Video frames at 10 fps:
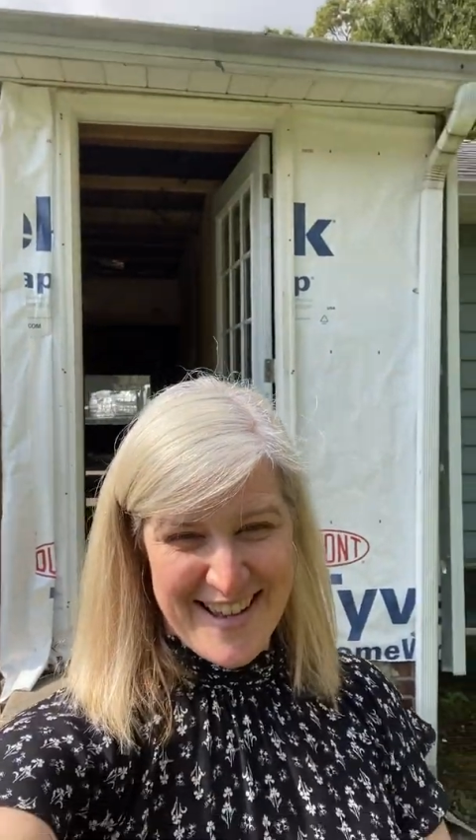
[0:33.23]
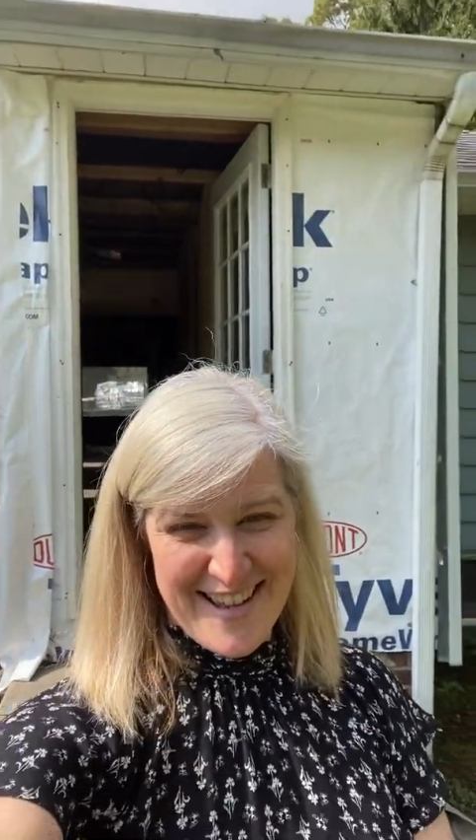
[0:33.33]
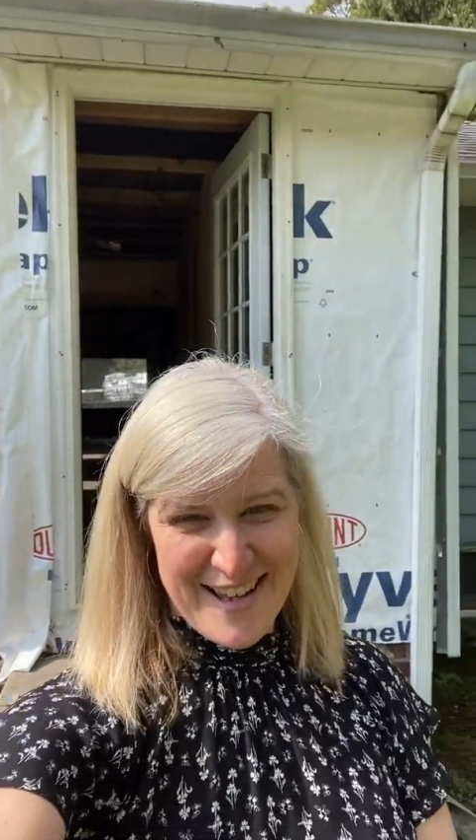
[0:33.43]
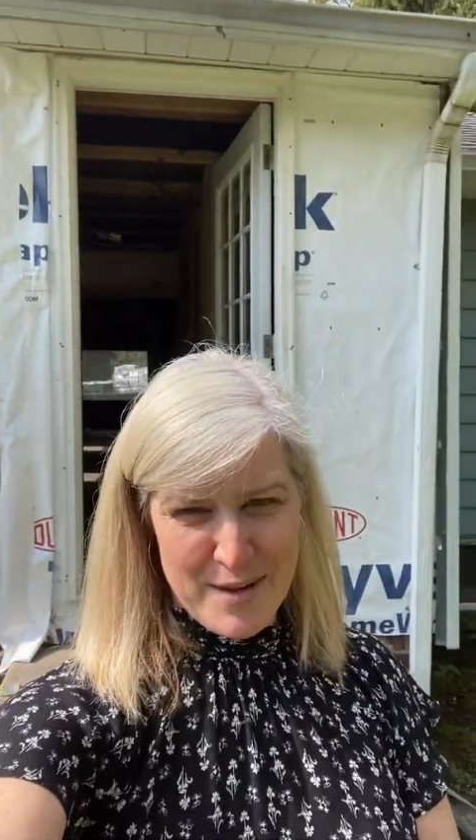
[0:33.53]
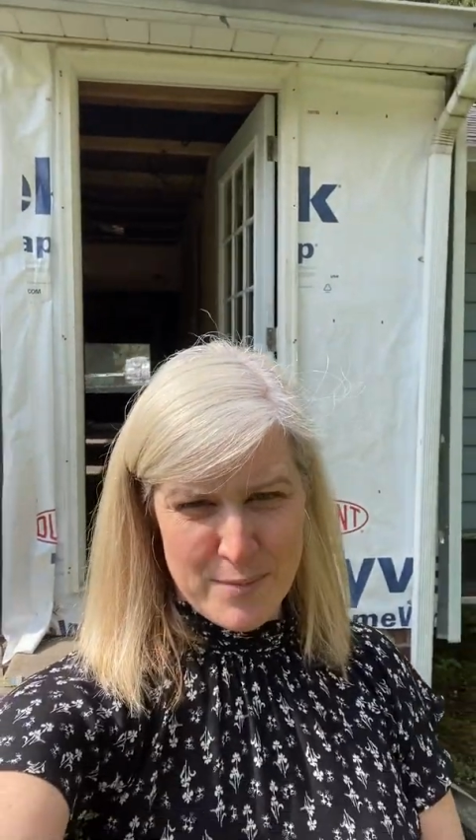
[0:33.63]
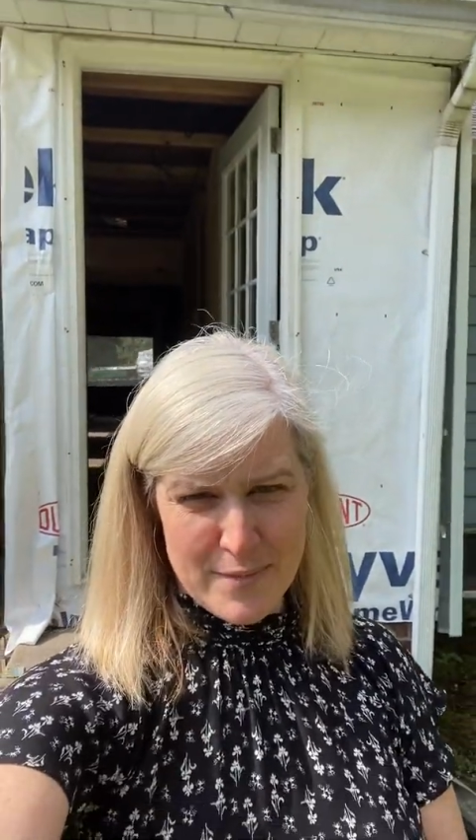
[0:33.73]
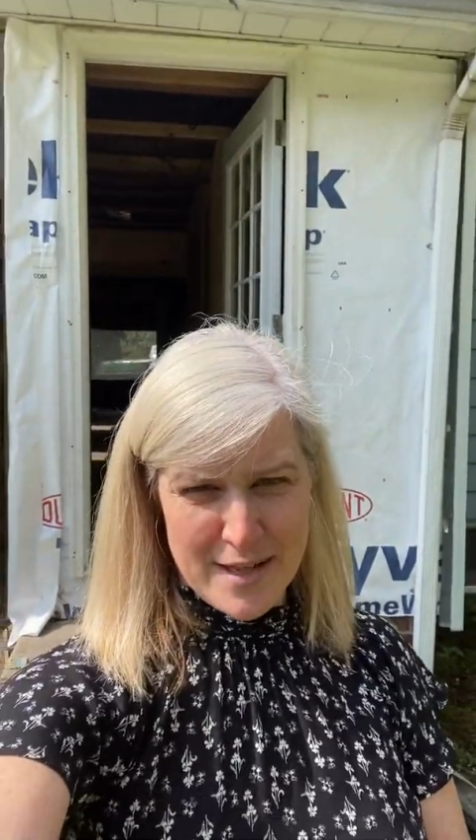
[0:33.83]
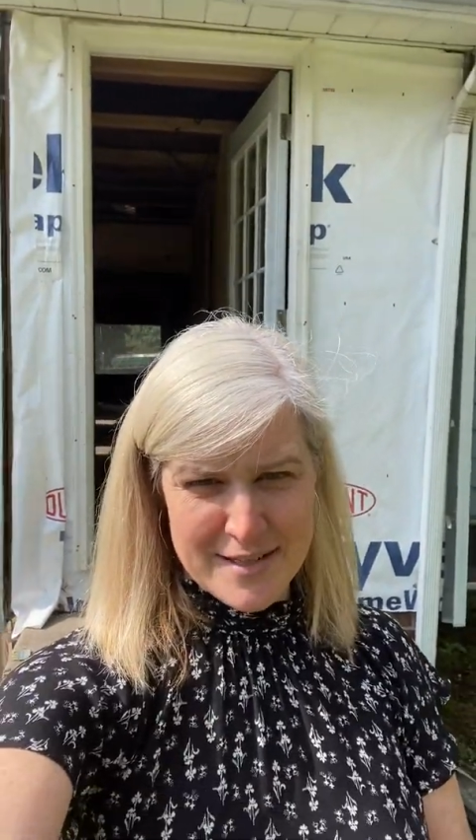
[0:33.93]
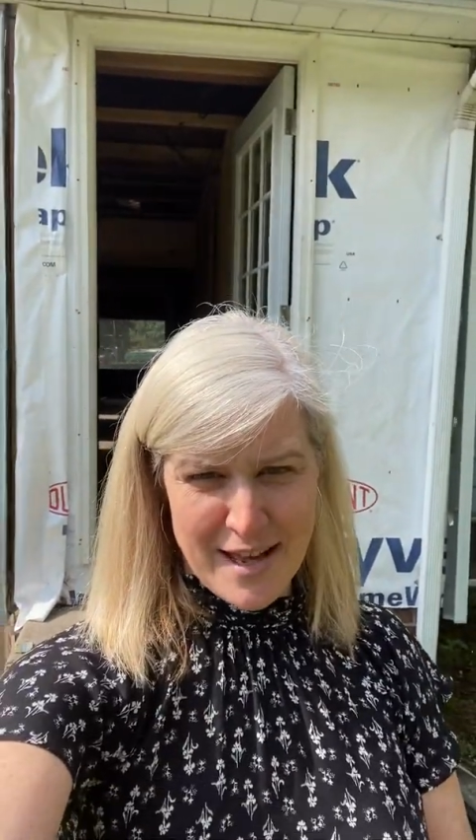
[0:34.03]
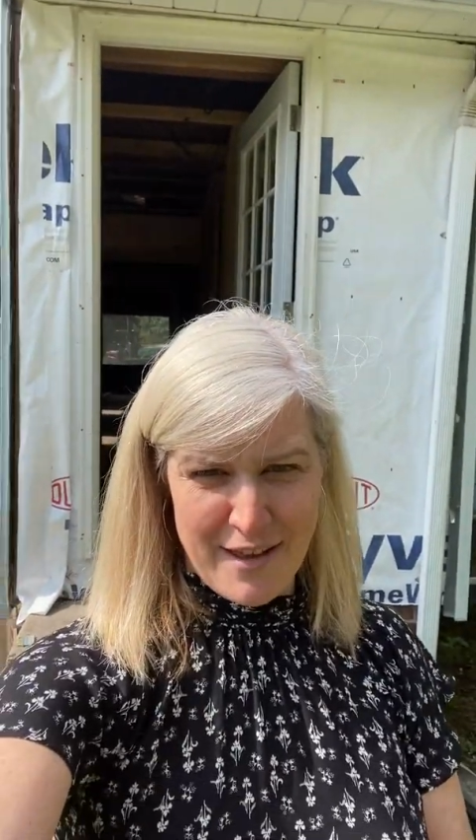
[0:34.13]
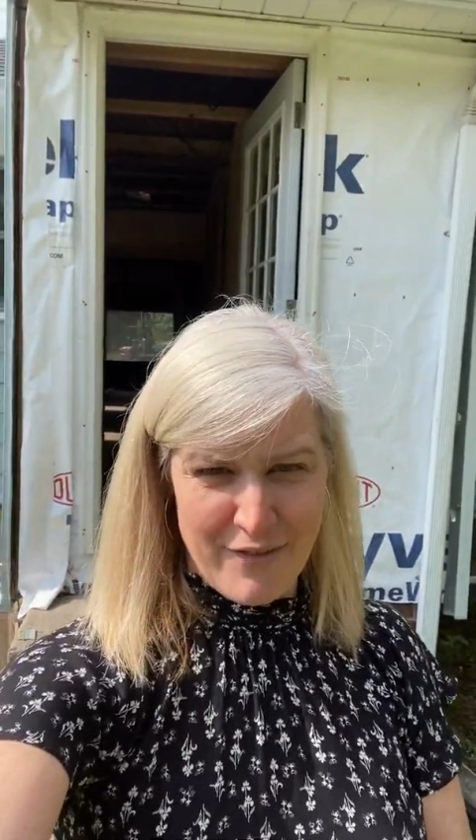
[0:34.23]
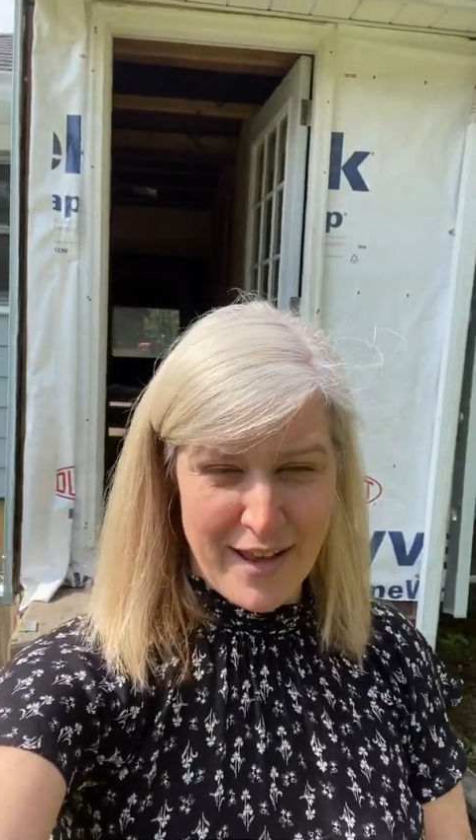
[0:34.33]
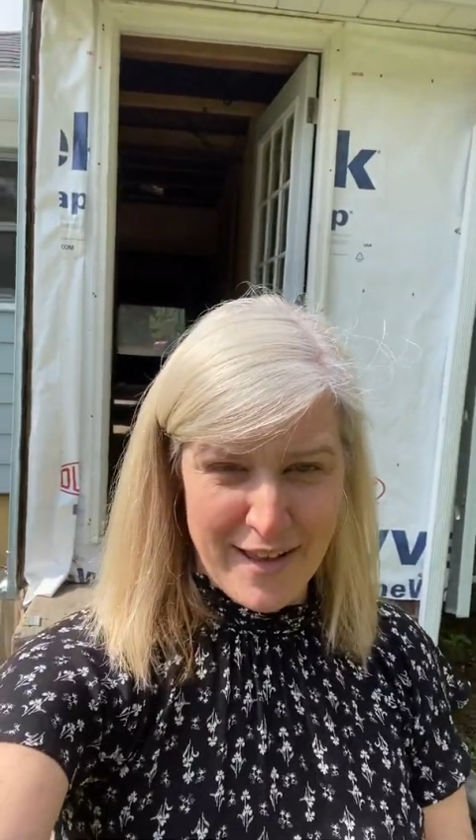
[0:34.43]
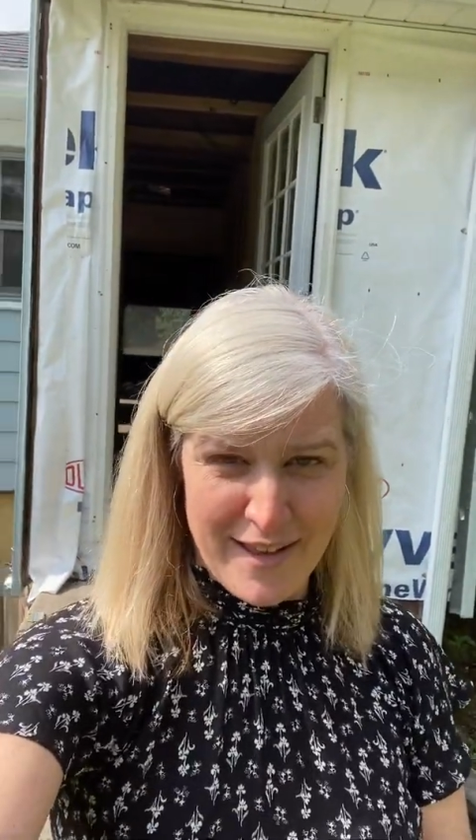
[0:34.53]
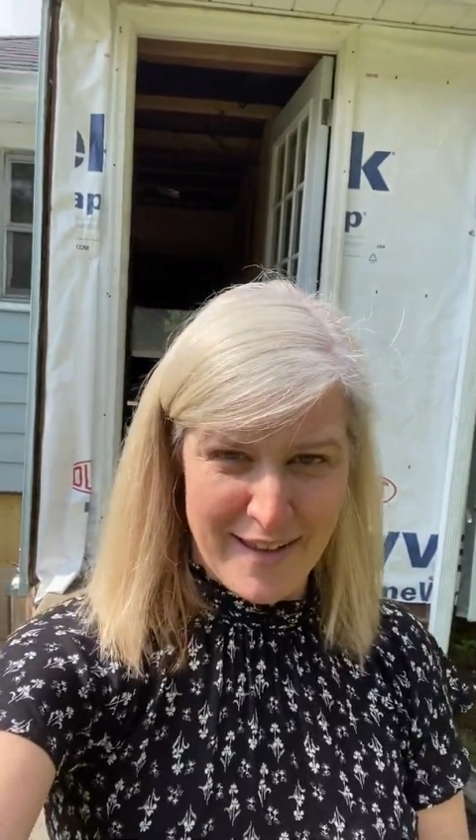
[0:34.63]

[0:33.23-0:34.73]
and tie-back.